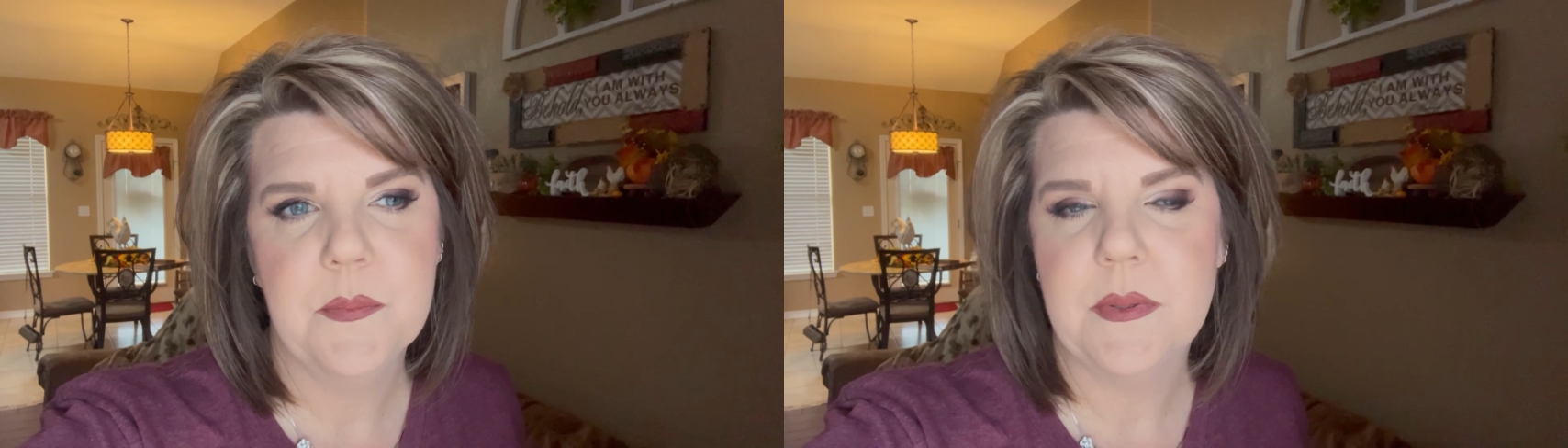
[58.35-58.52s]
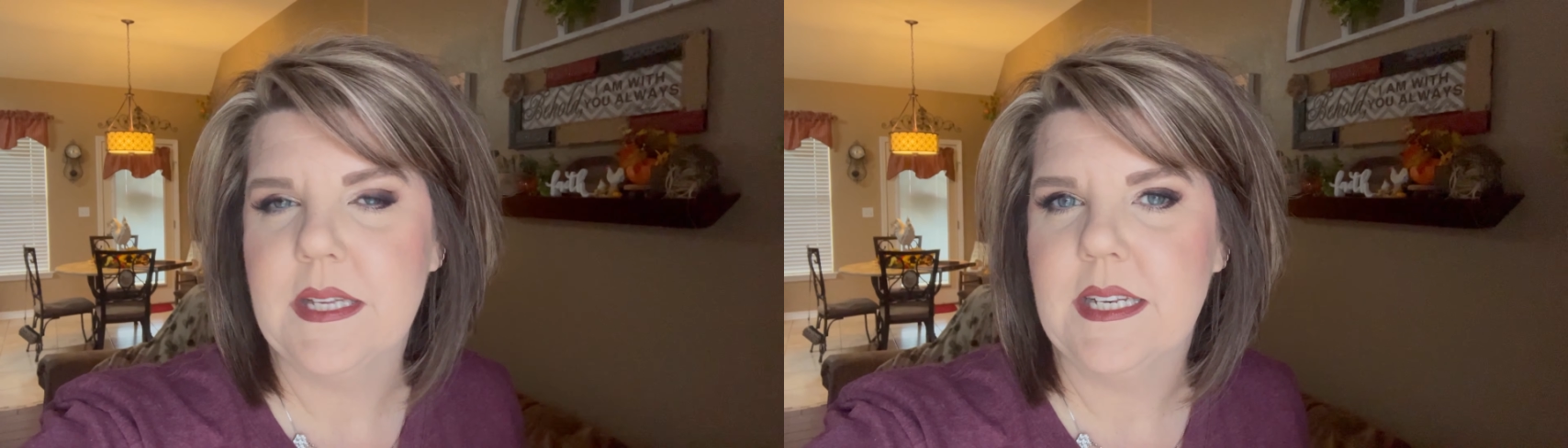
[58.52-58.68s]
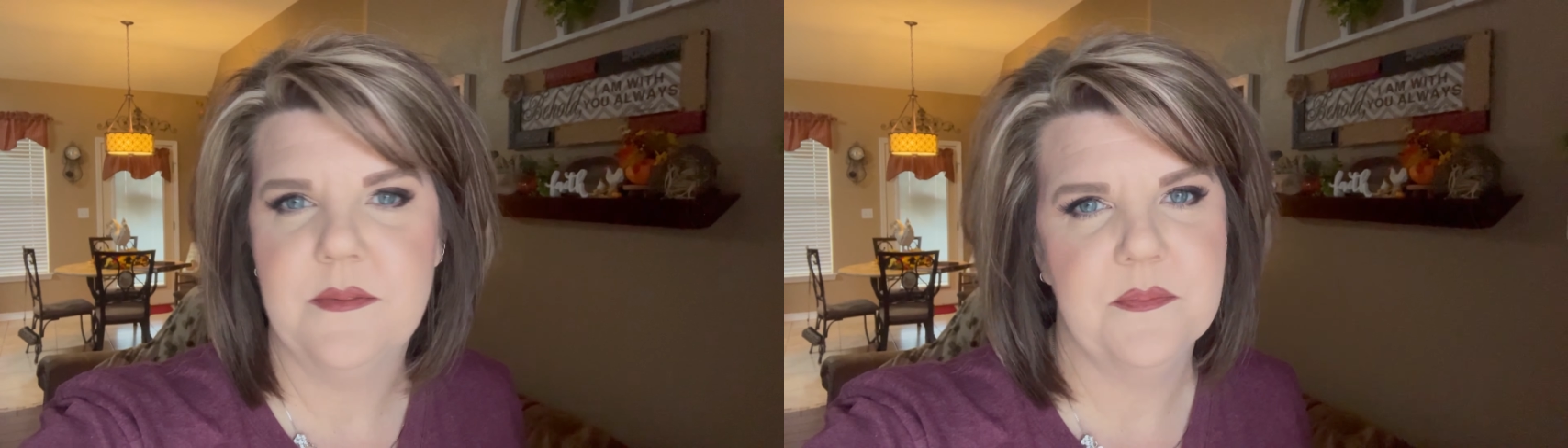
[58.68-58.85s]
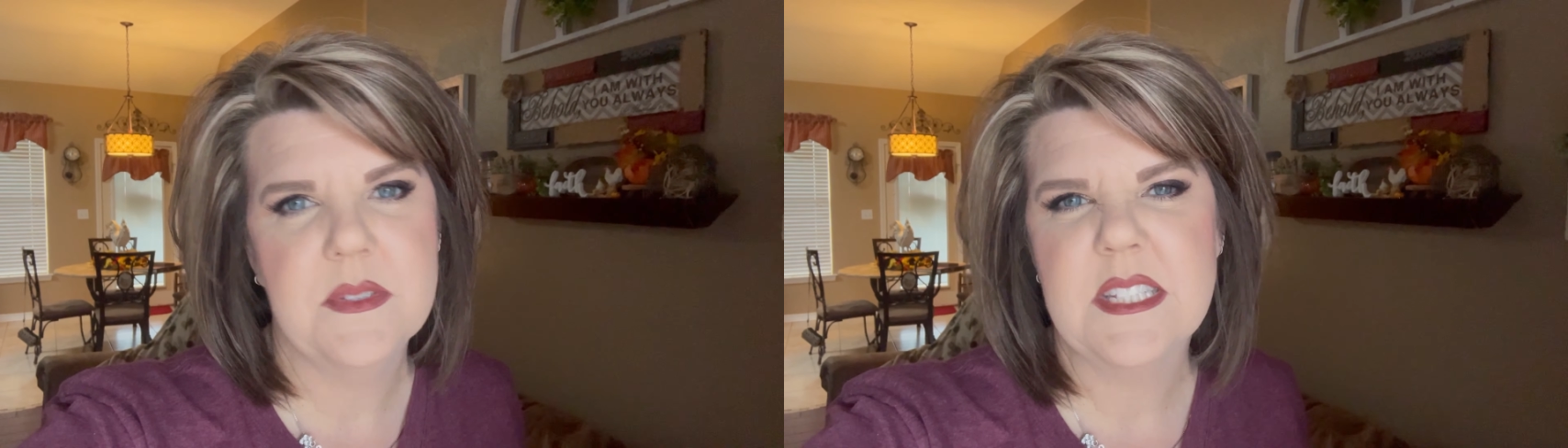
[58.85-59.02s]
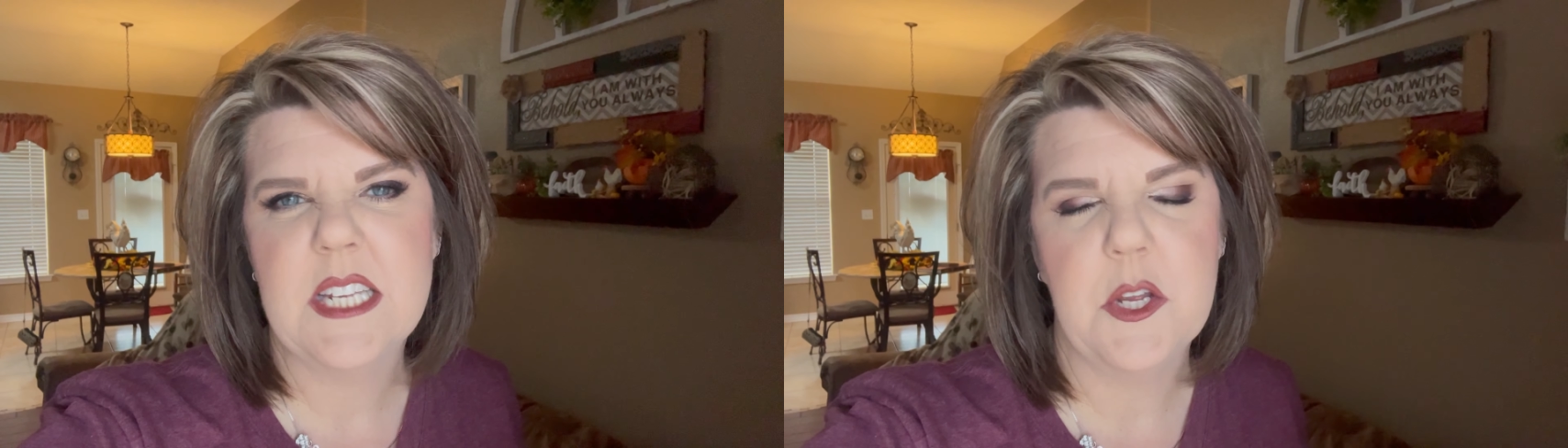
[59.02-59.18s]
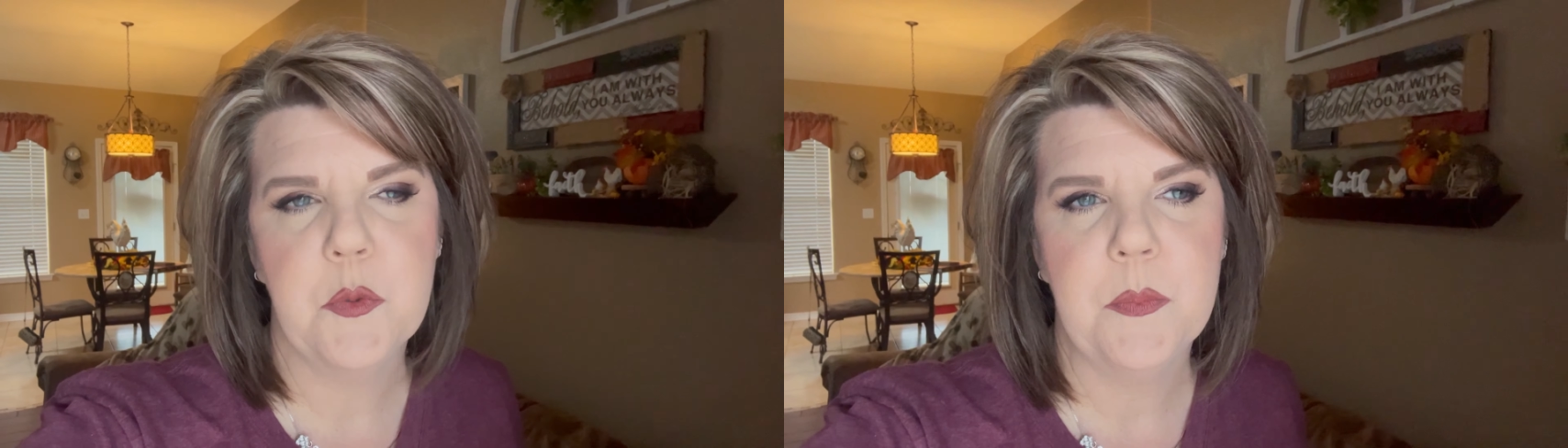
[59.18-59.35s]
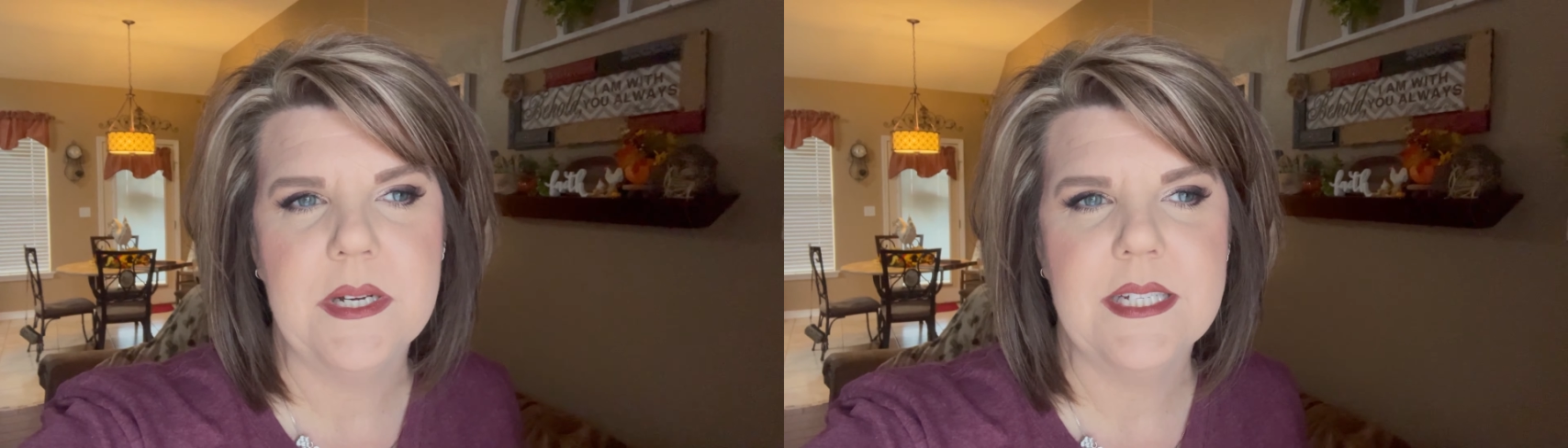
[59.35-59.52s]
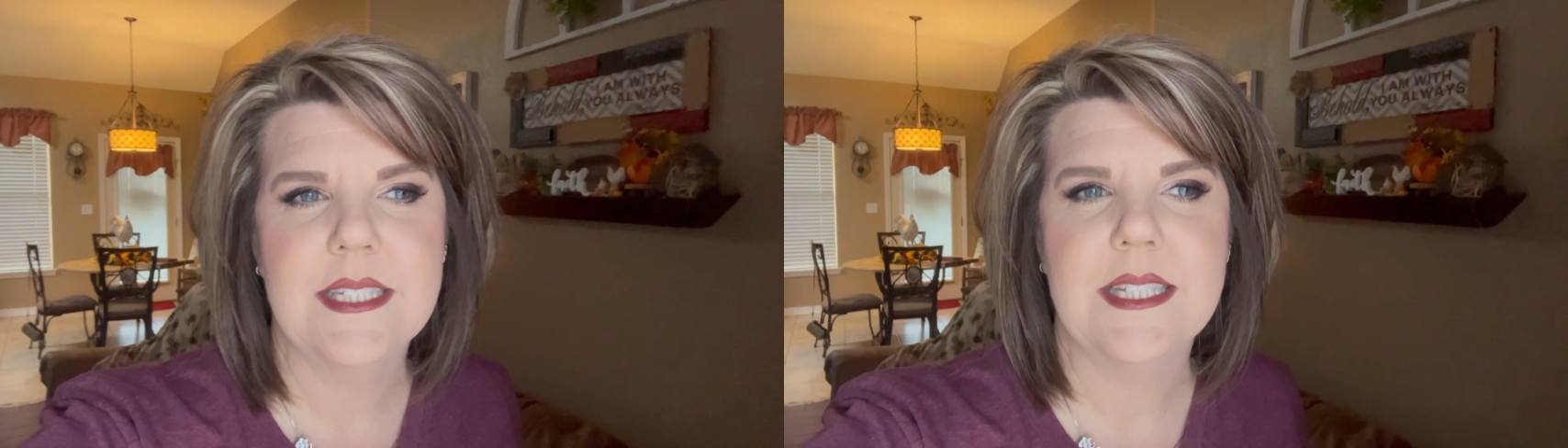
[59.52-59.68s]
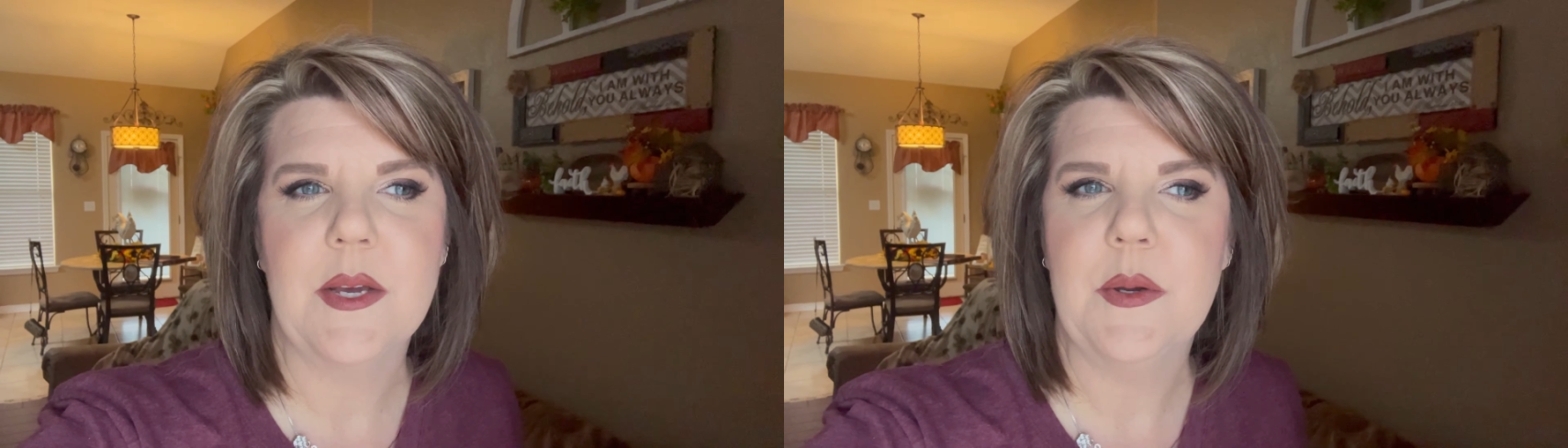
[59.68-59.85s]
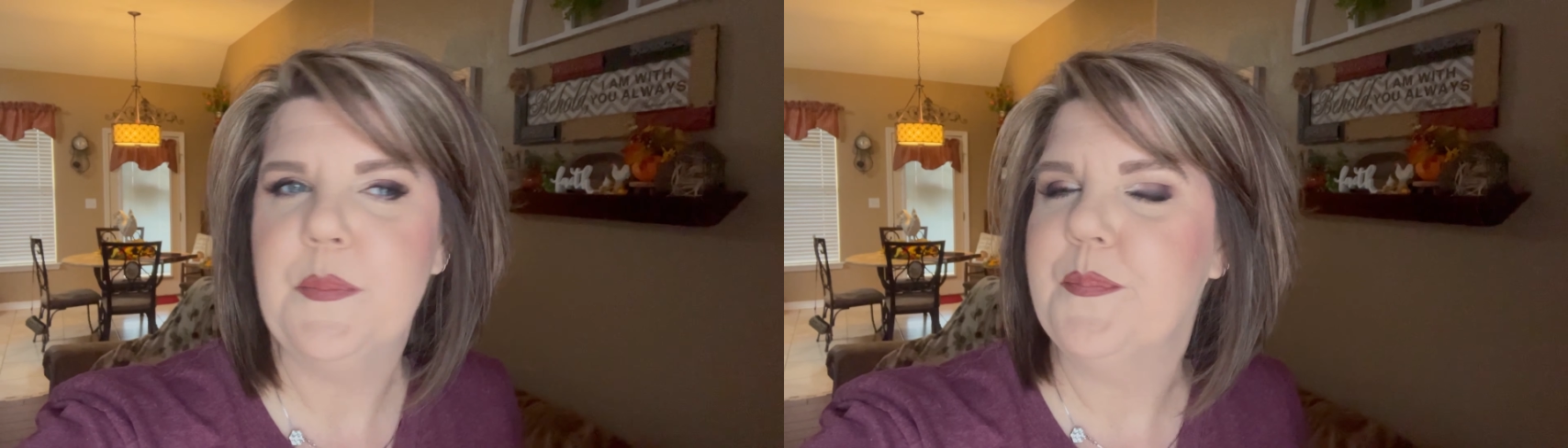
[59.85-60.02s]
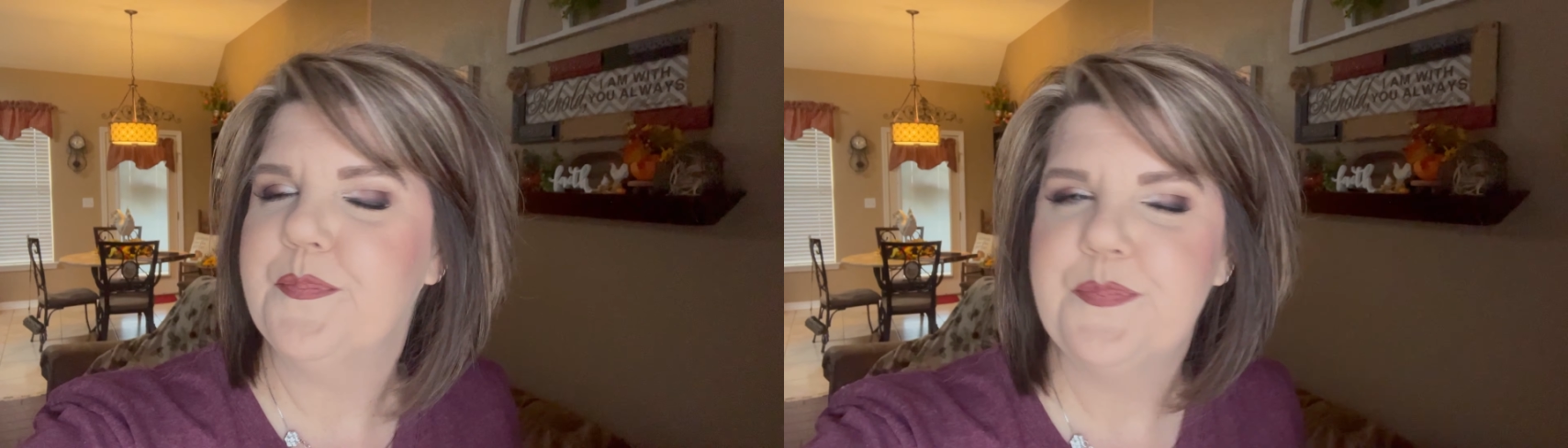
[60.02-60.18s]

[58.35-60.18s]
But this total bust, so...